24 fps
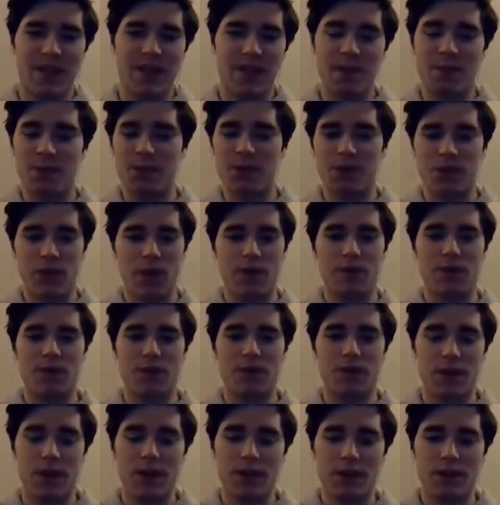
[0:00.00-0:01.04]
And then when
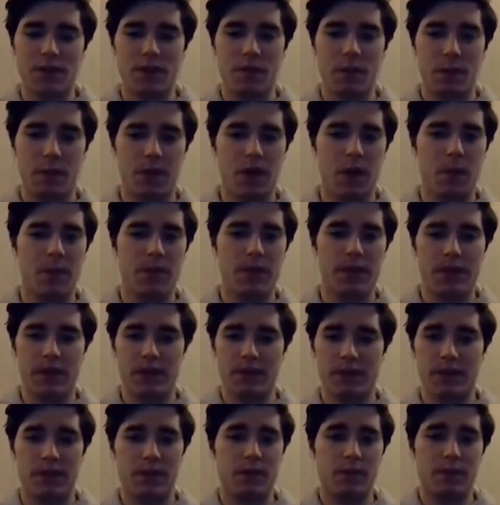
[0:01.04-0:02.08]
Darvish does give up a couple
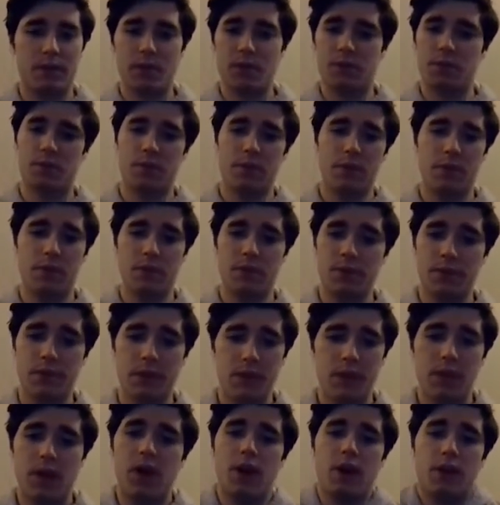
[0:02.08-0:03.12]
hits, boom, boom,
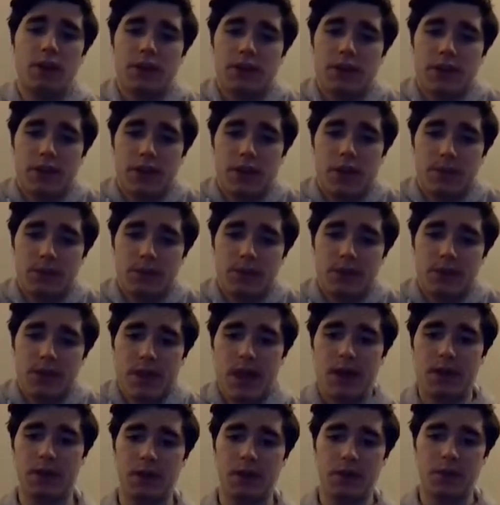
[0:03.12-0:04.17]
all of a sudden the Cubs are
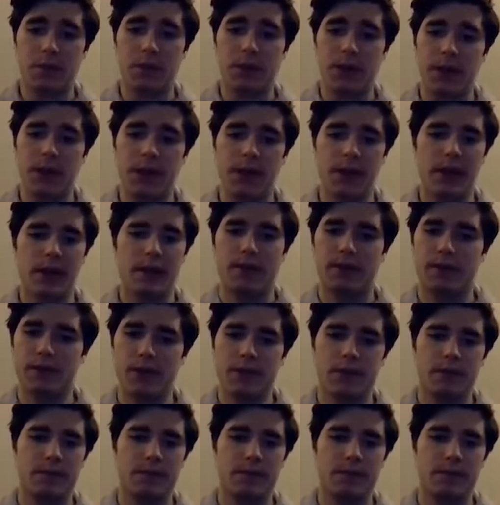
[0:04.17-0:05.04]
down a little bit.